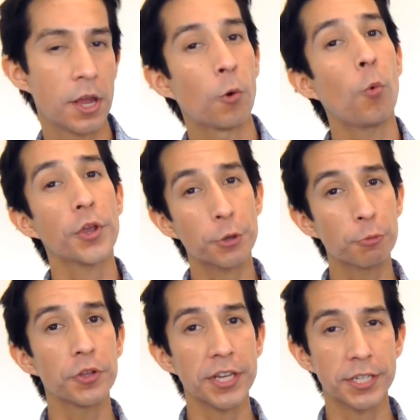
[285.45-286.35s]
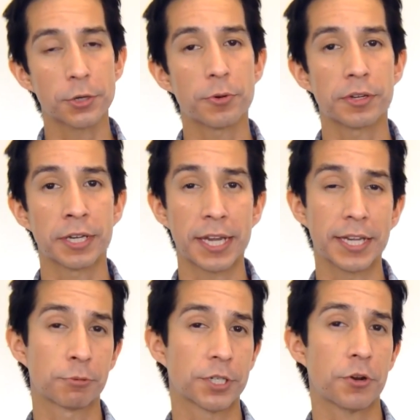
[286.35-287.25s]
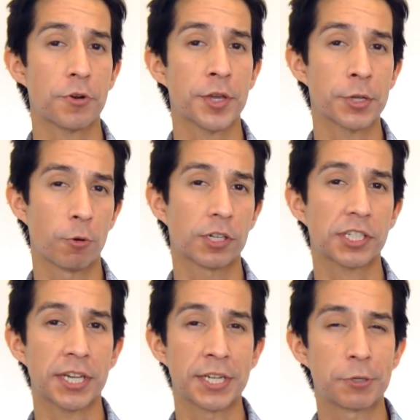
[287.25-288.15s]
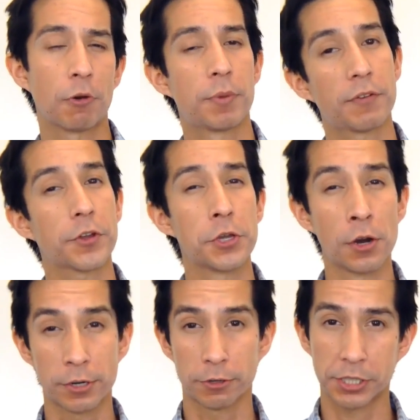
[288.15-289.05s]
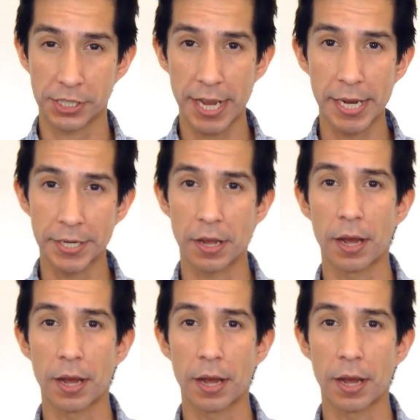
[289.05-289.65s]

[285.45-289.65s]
what you're really doing is returning your skin to a bit of a younger state.